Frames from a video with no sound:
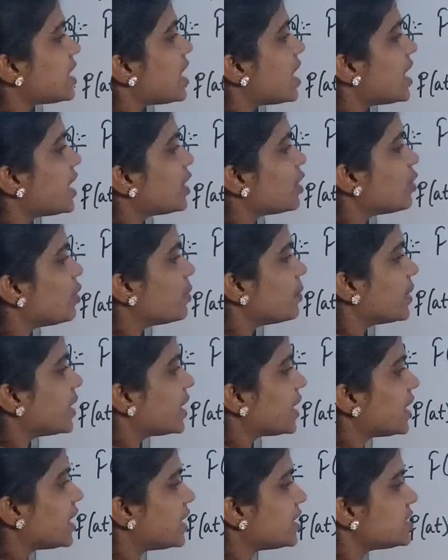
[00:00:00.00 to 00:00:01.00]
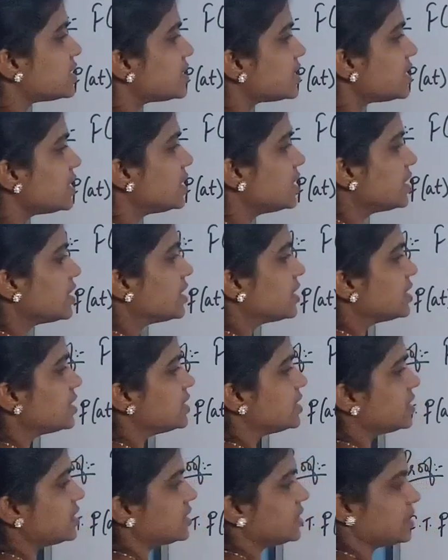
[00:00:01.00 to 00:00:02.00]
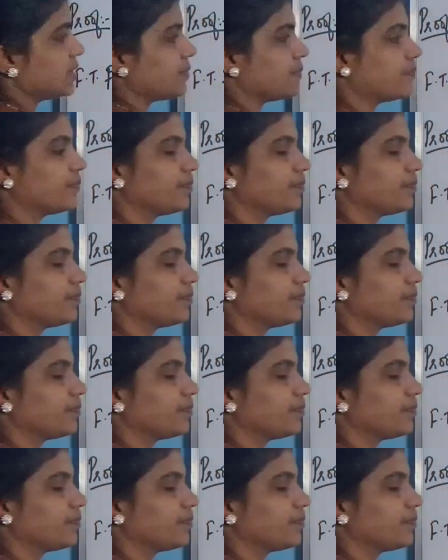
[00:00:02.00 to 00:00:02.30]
I omega t dt.